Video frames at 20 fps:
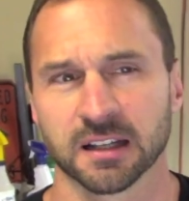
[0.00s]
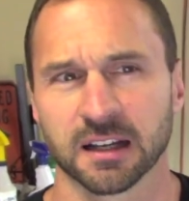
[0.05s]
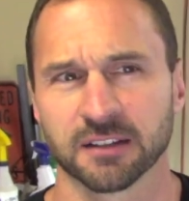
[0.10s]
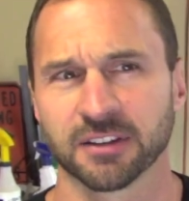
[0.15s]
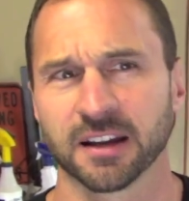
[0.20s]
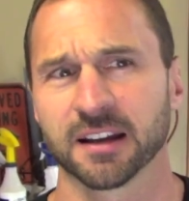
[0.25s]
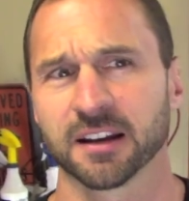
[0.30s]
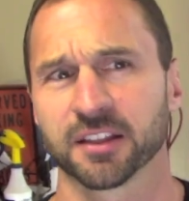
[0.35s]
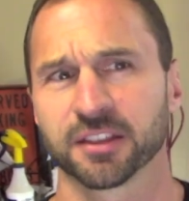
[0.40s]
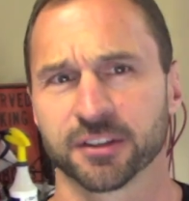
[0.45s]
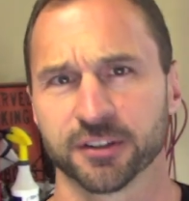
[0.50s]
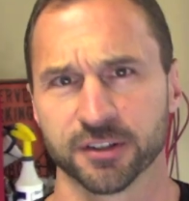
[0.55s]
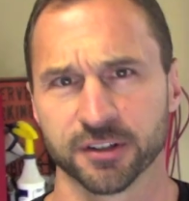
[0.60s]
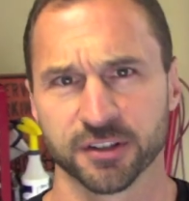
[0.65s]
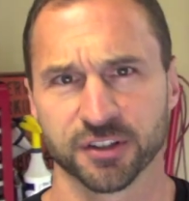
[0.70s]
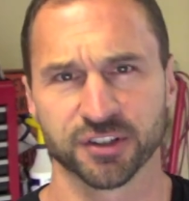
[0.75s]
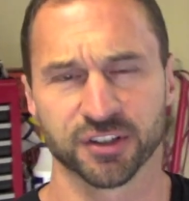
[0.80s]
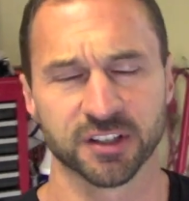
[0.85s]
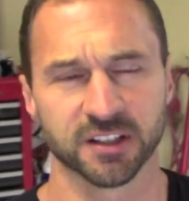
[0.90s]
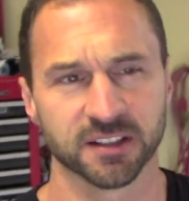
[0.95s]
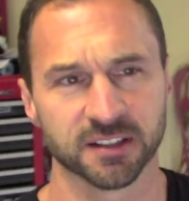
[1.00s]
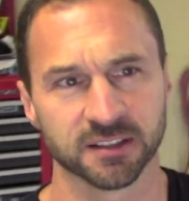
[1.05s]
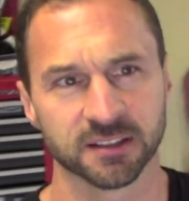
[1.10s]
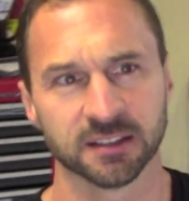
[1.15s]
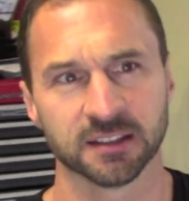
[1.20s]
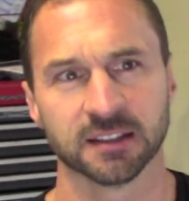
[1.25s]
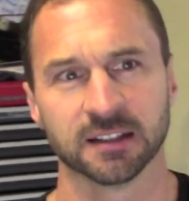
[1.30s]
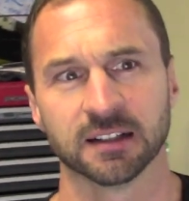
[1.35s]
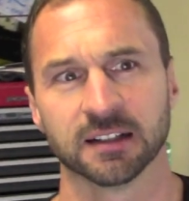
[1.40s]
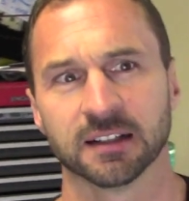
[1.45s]
I've had a 3rd gen,
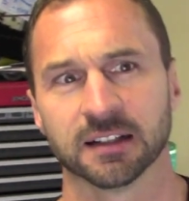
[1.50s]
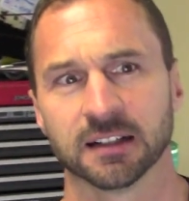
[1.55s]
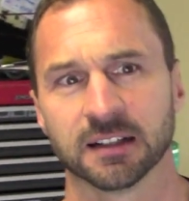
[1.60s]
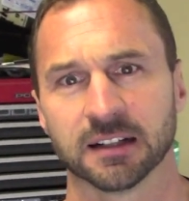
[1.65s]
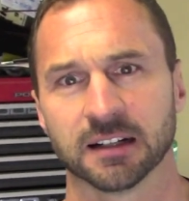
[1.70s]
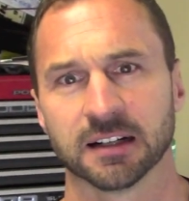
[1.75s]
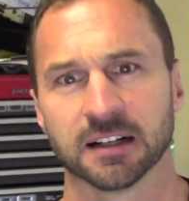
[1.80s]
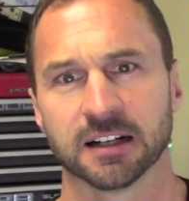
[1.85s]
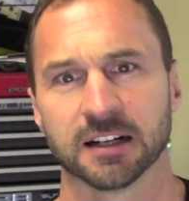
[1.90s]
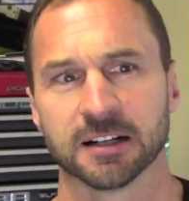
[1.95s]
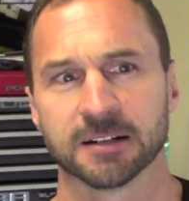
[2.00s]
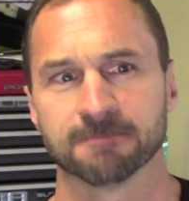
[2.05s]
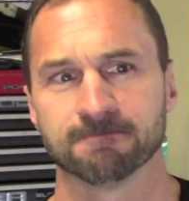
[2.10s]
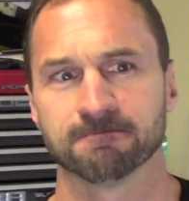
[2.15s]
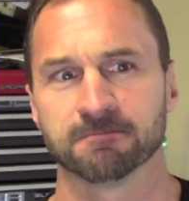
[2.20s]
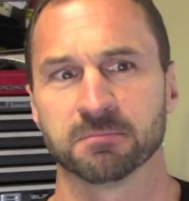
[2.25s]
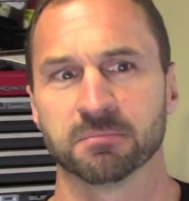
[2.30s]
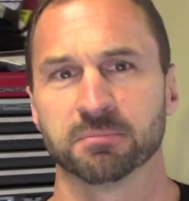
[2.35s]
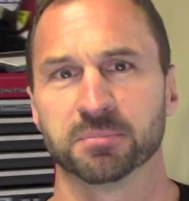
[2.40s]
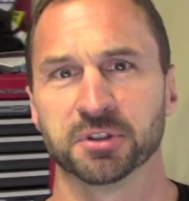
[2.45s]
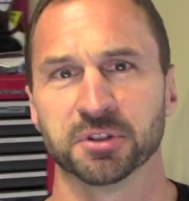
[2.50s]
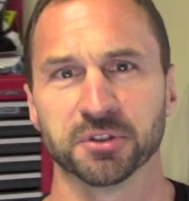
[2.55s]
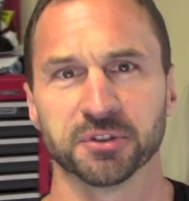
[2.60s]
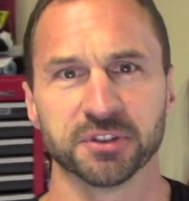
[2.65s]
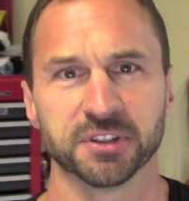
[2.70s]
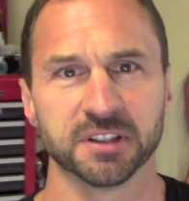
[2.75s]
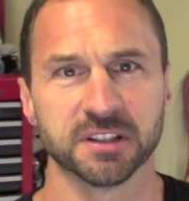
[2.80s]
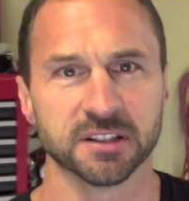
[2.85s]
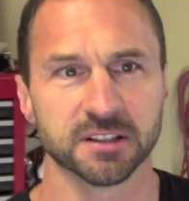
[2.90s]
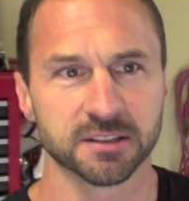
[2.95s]
built
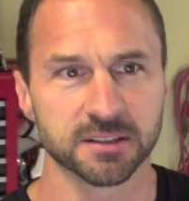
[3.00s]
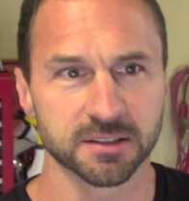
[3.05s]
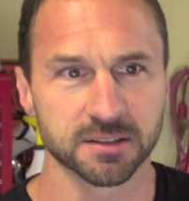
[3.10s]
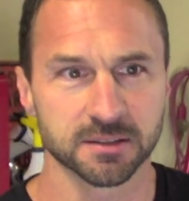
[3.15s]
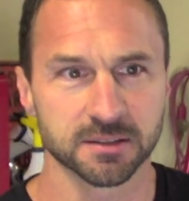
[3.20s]
it